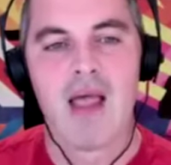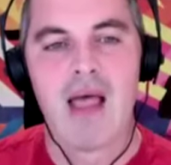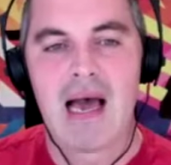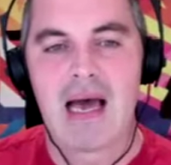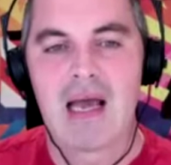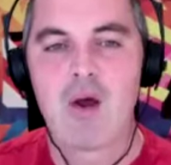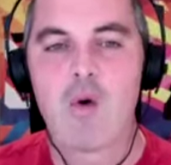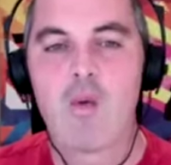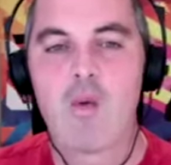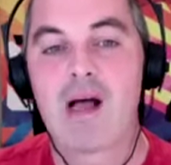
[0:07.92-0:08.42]

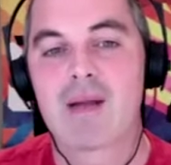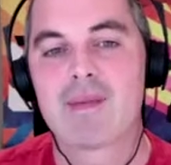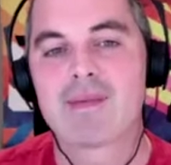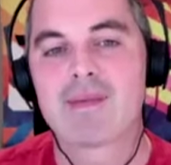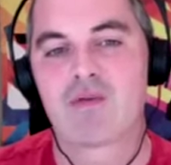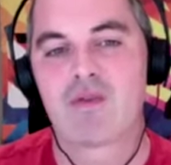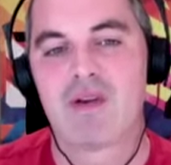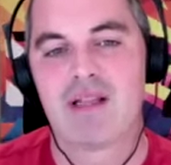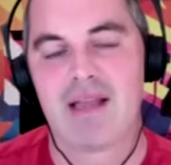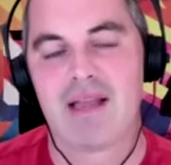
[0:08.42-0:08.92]
Hello and welcome to
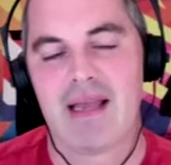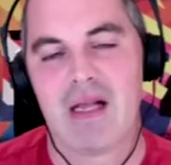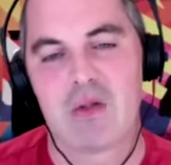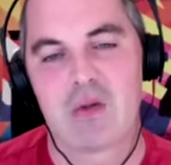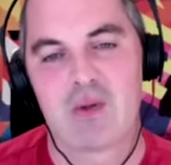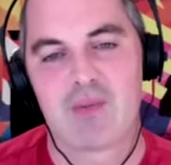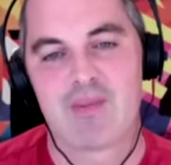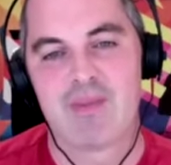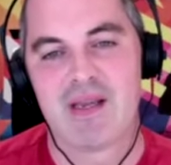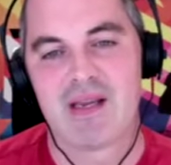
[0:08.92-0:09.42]
Real Health
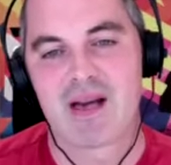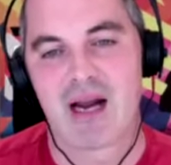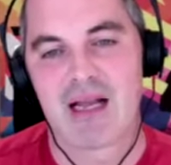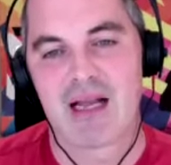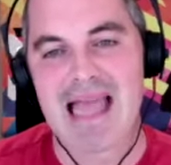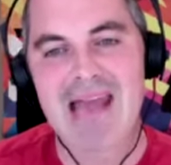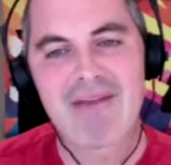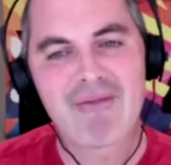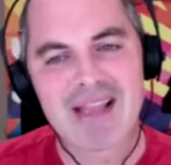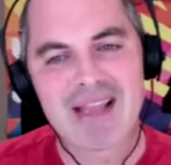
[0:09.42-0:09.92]
with me, Karl
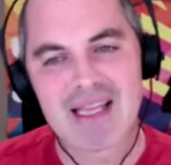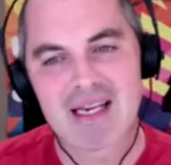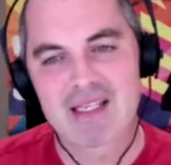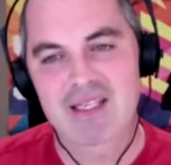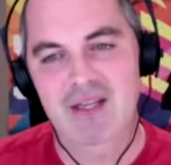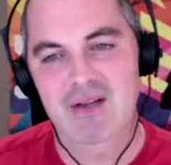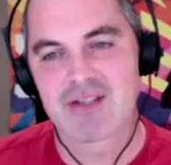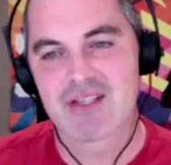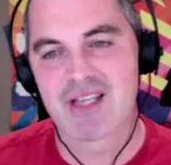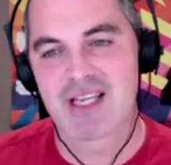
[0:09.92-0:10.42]
Henry, in
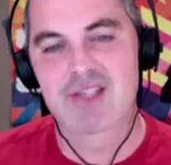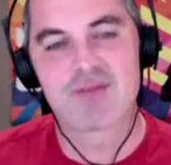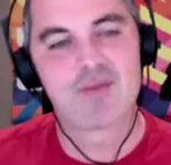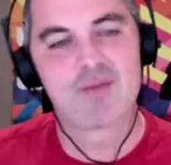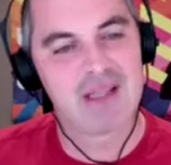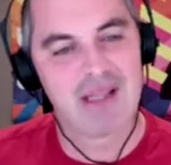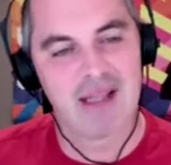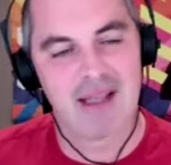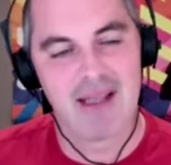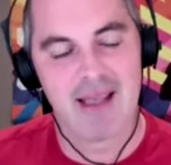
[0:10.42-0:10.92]
association
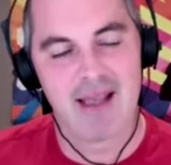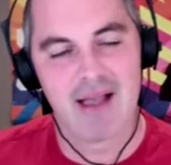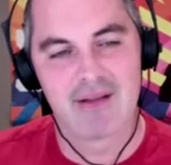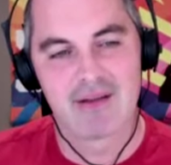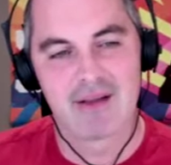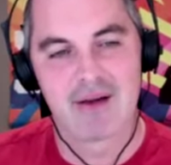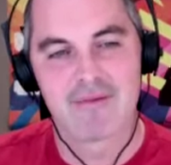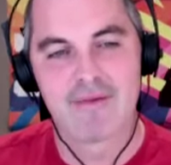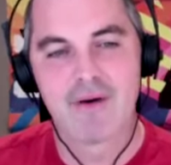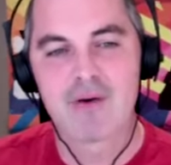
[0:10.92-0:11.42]
with Laya
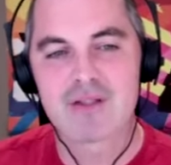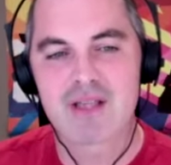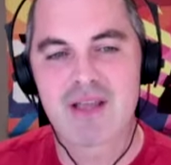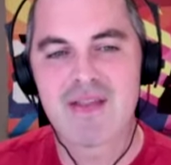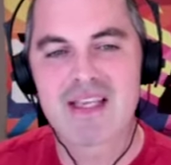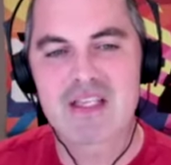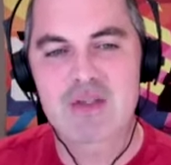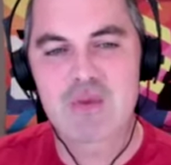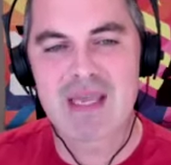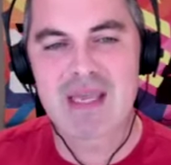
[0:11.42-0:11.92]
Healthcare. Folks, on
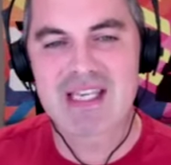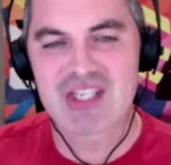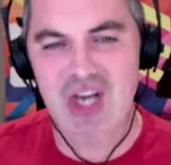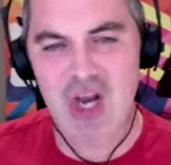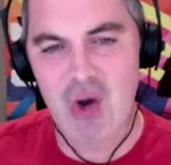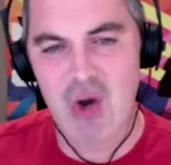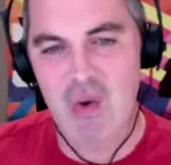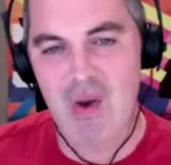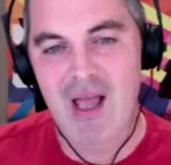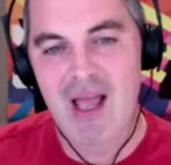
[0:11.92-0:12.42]
this week's
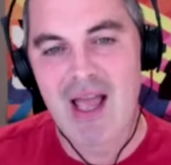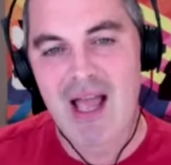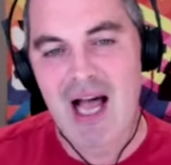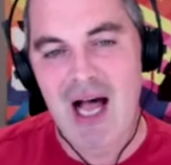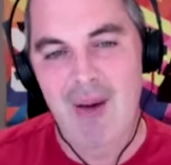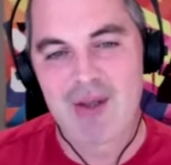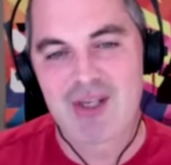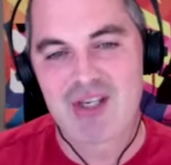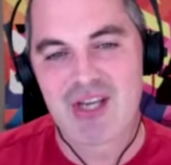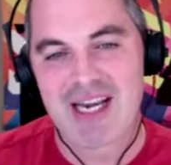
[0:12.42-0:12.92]
show, I'll
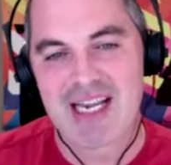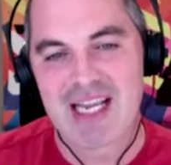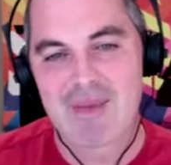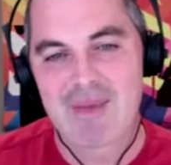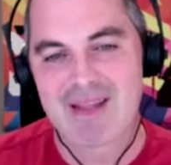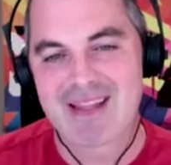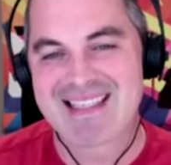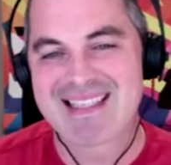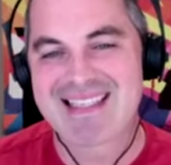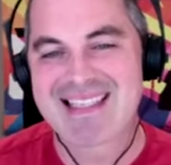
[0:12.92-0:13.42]
be chatting
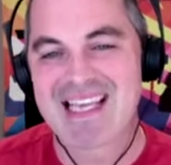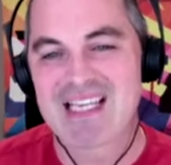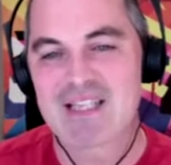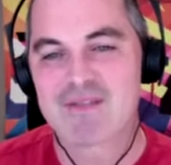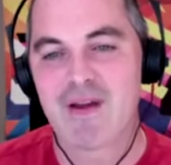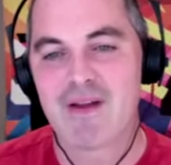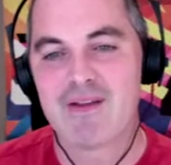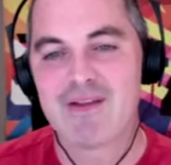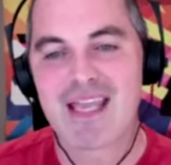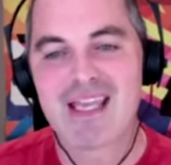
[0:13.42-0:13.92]
about the 6
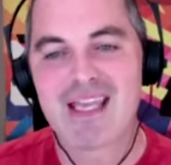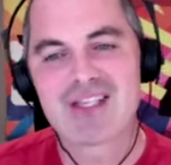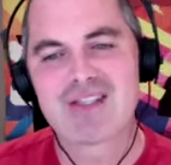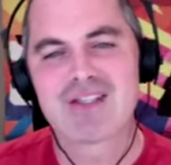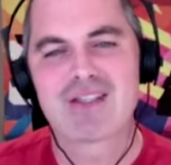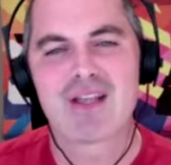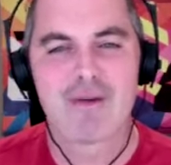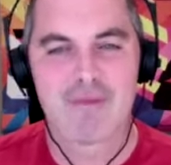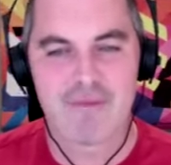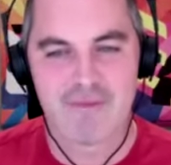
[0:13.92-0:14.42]
foundations
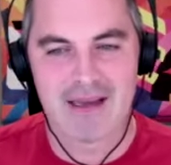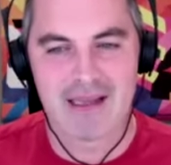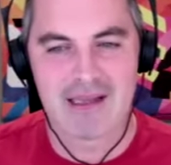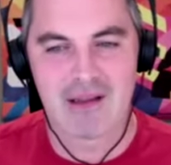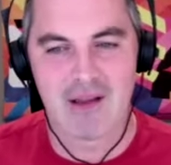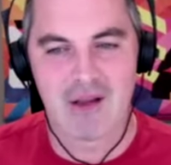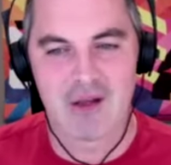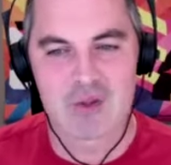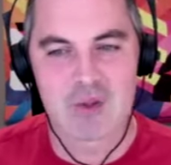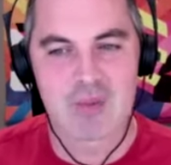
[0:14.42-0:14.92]
of fat
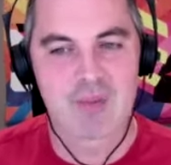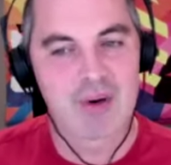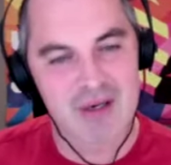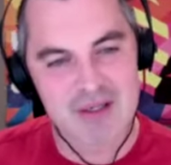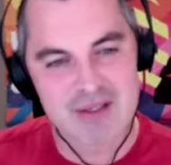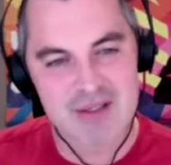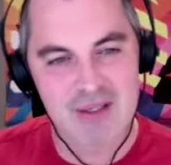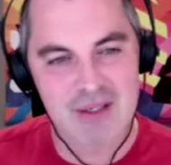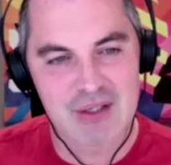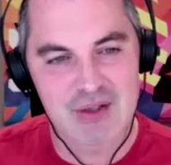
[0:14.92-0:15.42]
loss. A
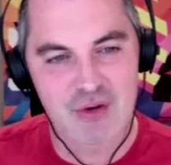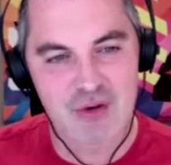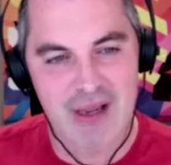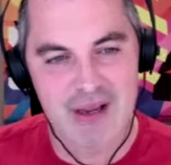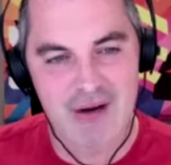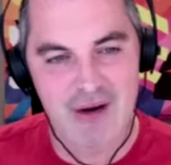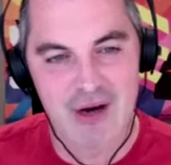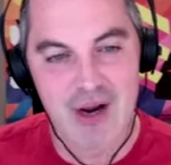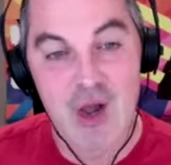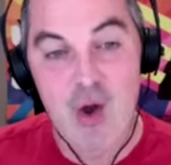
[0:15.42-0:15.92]
personal
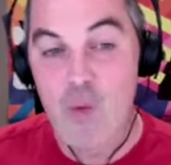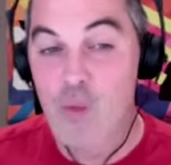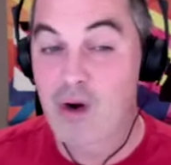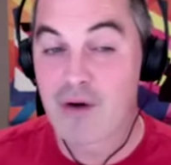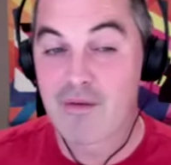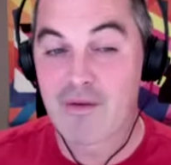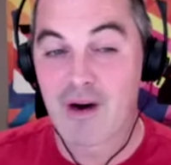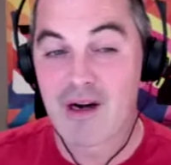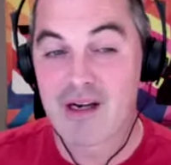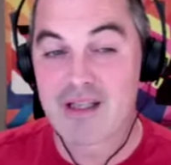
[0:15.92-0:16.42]
trainer, one
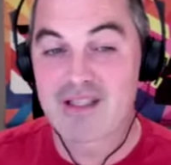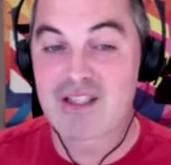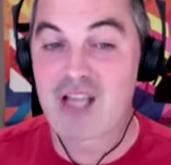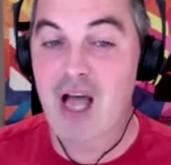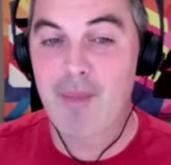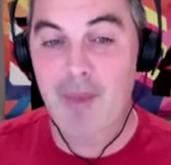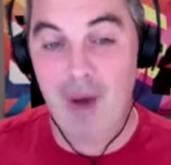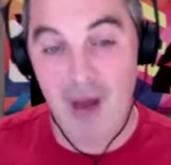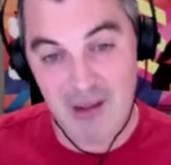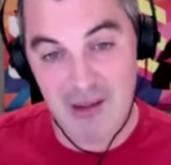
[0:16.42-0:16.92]
of Ireland's
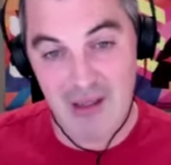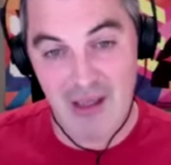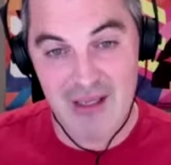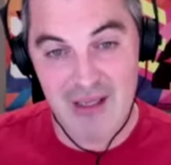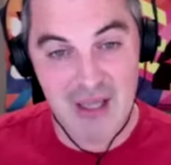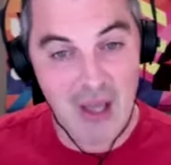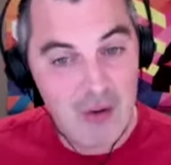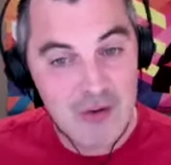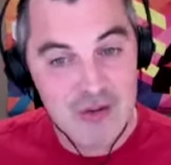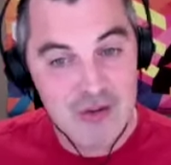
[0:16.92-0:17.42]
top online
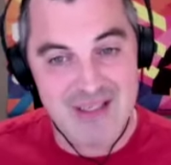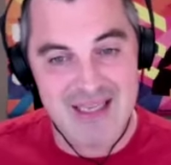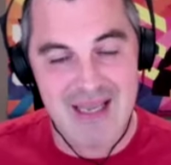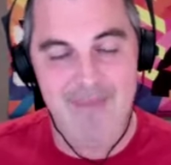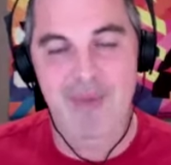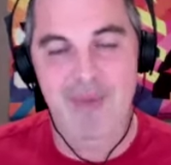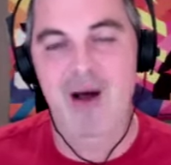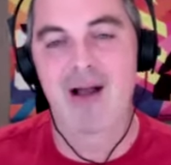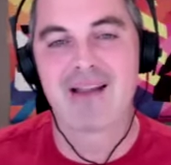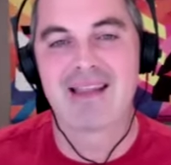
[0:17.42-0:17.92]
coaches, and
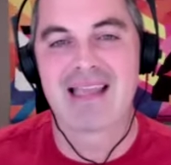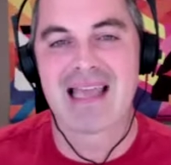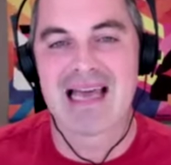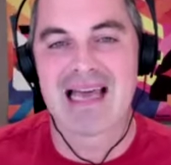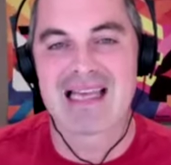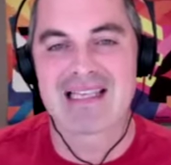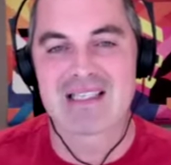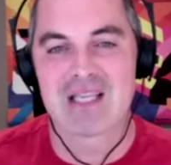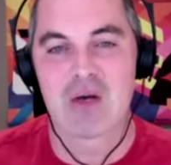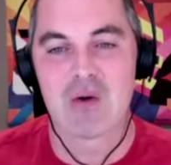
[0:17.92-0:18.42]

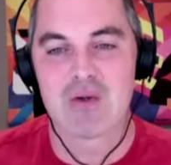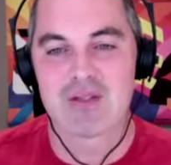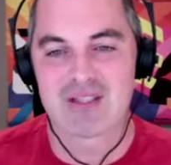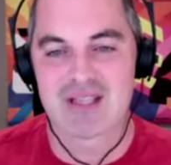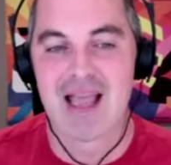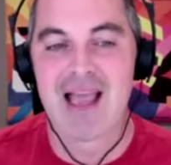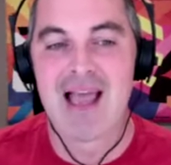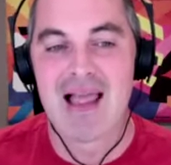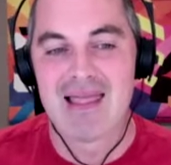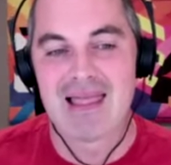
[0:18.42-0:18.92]
podcast host,
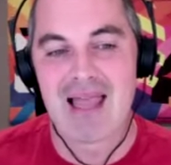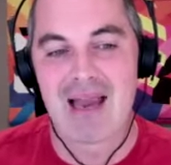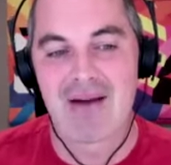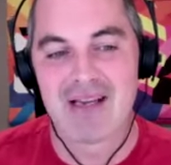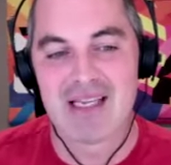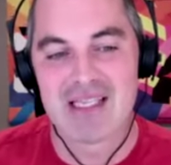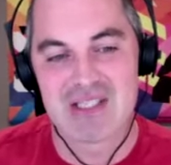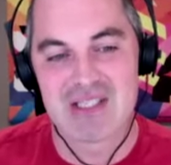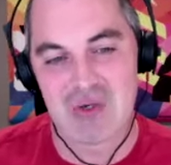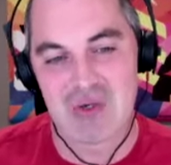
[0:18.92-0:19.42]

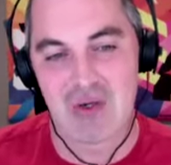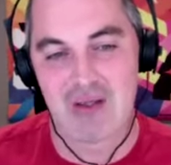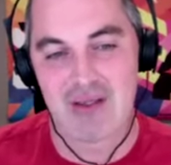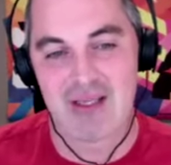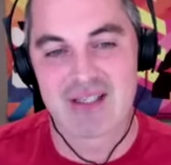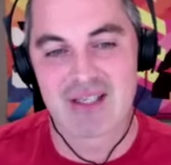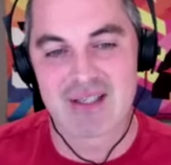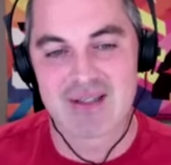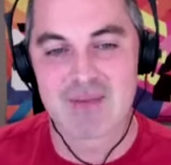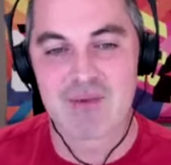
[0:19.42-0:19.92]
Larry Doyle. He's
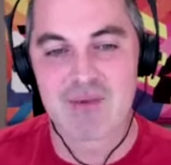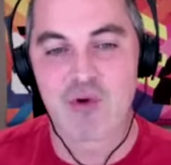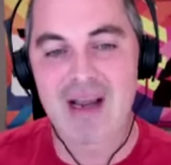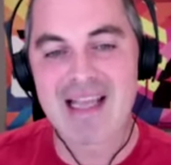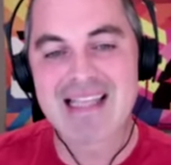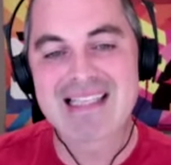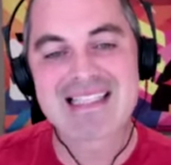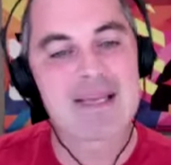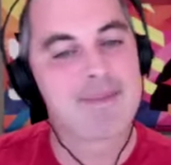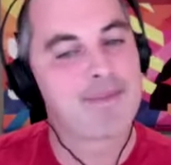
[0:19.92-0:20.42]
got some
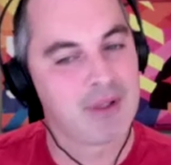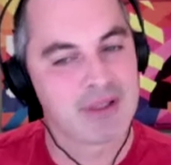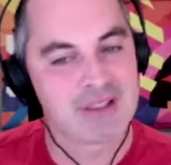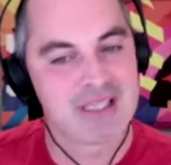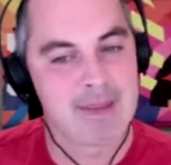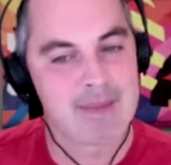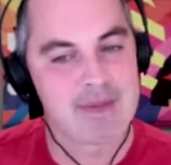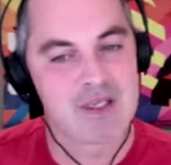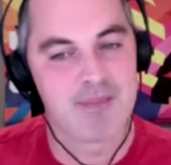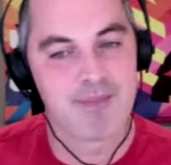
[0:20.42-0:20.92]
great simple
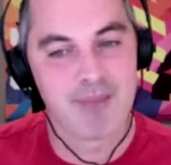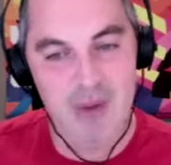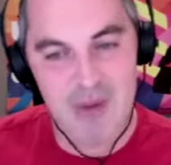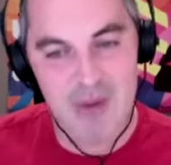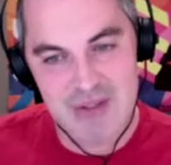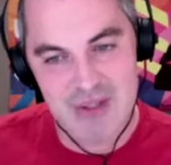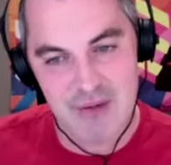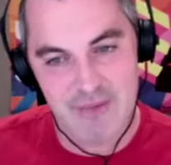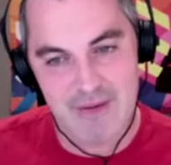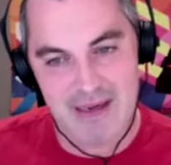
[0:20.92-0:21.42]
tips to
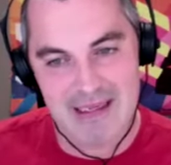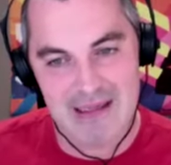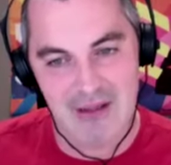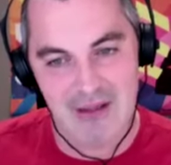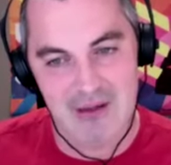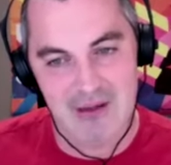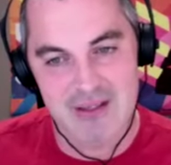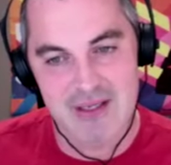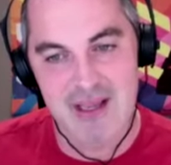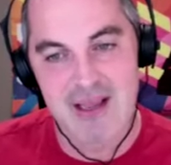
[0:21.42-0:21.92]
boost your fat
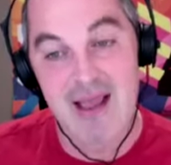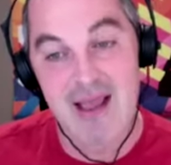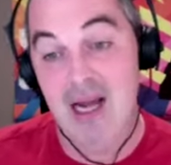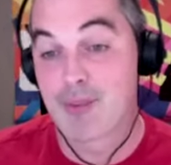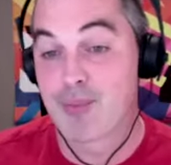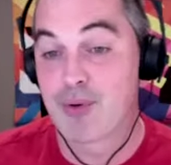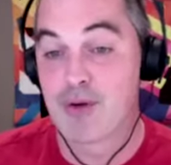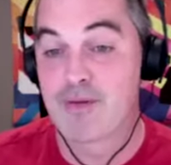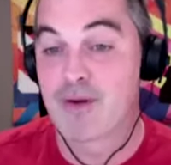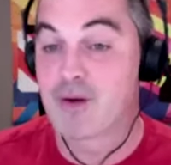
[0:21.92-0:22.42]
loss and
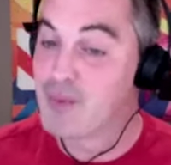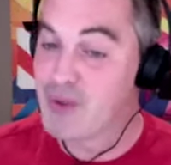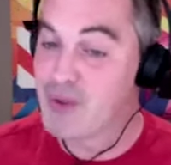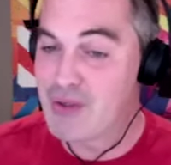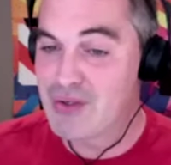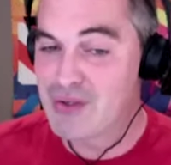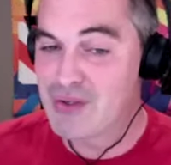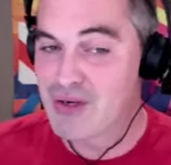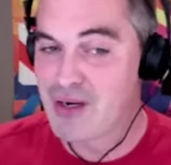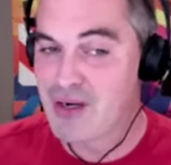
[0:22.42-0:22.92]
improve your
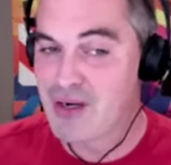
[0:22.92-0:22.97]
mood,